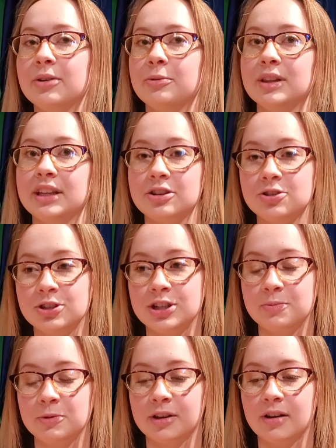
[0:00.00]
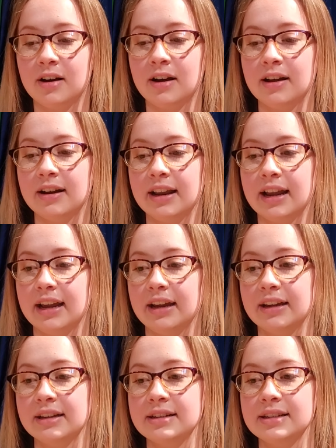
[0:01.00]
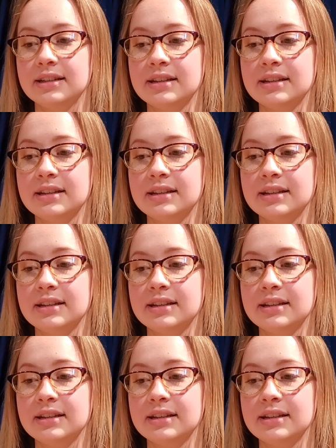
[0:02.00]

relationship with God. And